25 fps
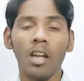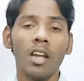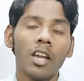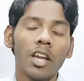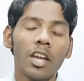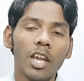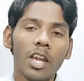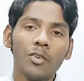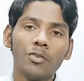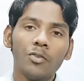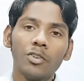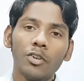
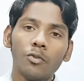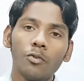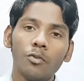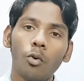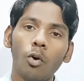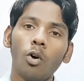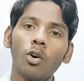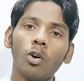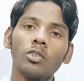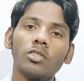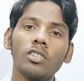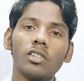If you
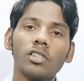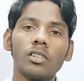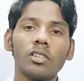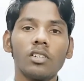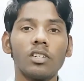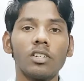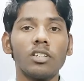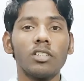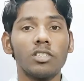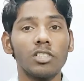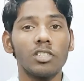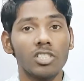want to
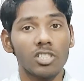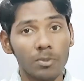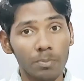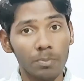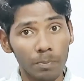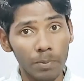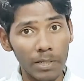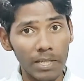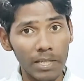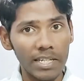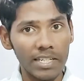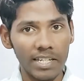learn to
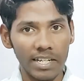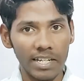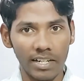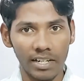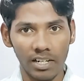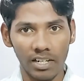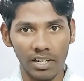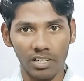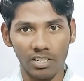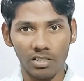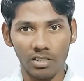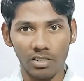speak
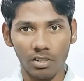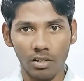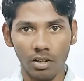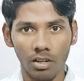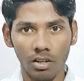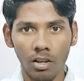English,